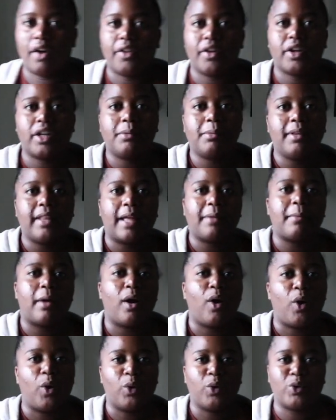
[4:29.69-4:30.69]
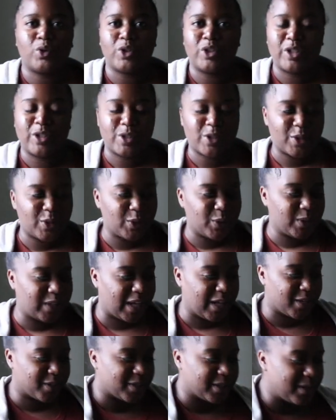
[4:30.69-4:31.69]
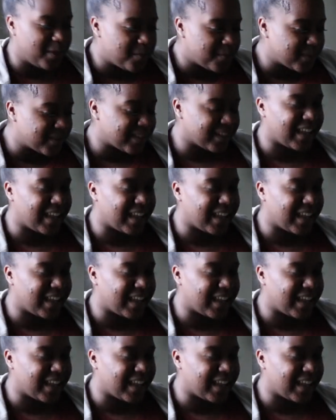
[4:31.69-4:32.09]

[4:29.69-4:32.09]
they're going to be like my old traditional day trips.